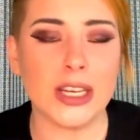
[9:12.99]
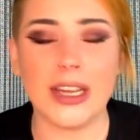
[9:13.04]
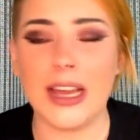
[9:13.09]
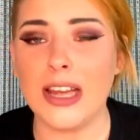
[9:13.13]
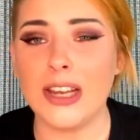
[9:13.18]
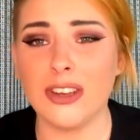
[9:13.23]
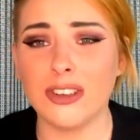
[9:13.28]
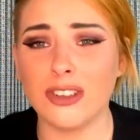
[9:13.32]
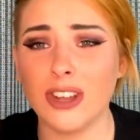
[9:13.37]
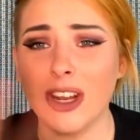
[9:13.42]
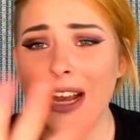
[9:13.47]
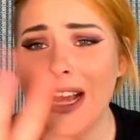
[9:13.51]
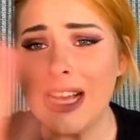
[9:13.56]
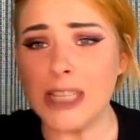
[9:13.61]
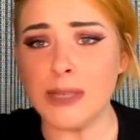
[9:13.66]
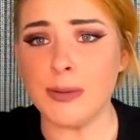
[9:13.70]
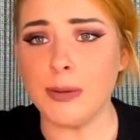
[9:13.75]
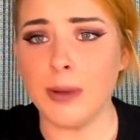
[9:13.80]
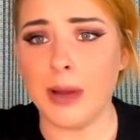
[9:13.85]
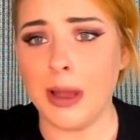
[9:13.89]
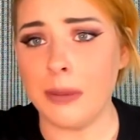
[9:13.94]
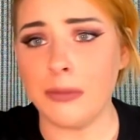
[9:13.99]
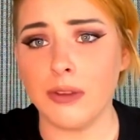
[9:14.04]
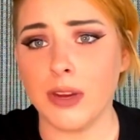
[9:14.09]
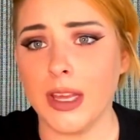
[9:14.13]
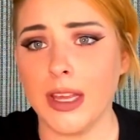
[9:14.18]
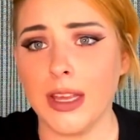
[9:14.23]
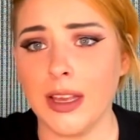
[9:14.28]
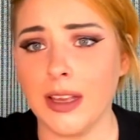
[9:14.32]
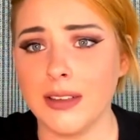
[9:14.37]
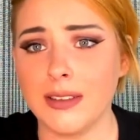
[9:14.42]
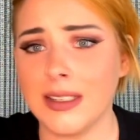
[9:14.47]
Don't ask me why I'm
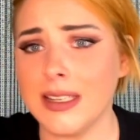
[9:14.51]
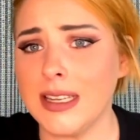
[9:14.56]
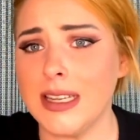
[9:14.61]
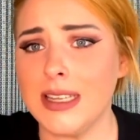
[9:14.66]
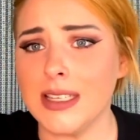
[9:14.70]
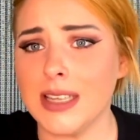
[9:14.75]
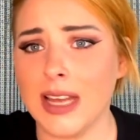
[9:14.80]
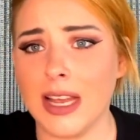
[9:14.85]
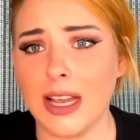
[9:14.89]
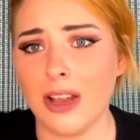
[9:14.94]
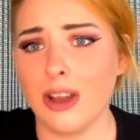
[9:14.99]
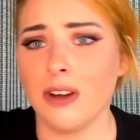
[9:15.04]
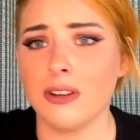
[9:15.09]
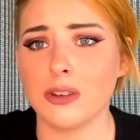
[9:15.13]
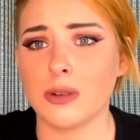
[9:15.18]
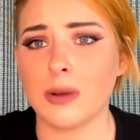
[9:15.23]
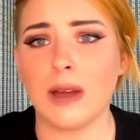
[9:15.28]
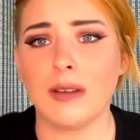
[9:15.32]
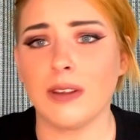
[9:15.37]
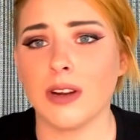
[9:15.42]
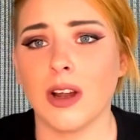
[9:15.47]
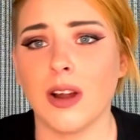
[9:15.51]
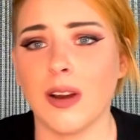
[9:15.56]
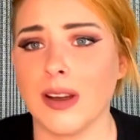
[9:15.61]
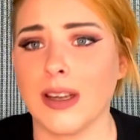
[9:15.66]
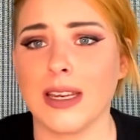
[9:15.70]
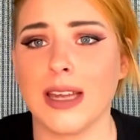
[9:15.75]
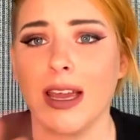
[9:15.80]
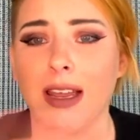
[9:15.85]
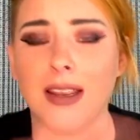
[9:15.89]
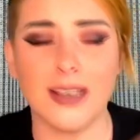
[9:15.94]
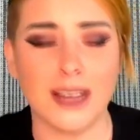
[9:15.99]
drinking teas at like gone 12 o'clock at
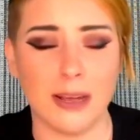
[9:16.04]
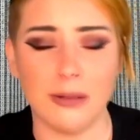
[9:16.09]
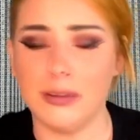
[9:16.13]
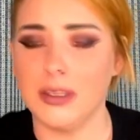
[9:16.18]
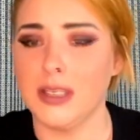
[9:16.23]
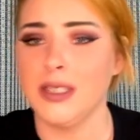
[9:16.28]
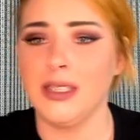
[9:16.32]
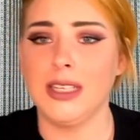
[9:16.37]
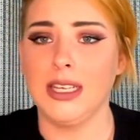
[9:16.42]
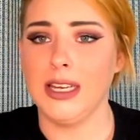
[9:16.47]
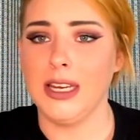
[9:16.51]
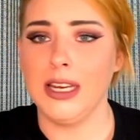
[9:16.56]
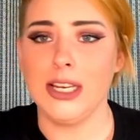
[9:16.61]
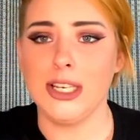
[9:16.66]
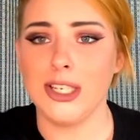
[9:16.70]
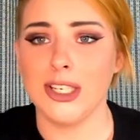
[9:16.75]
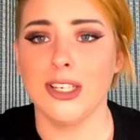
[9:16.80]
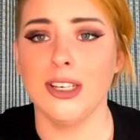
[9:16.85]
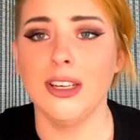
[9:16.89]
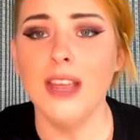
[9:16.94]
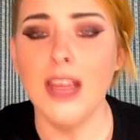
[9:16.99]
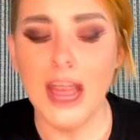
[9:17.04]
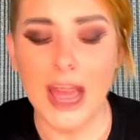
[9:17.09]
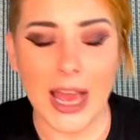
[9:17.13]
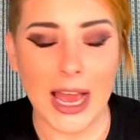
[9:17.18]
night. I was a teenager.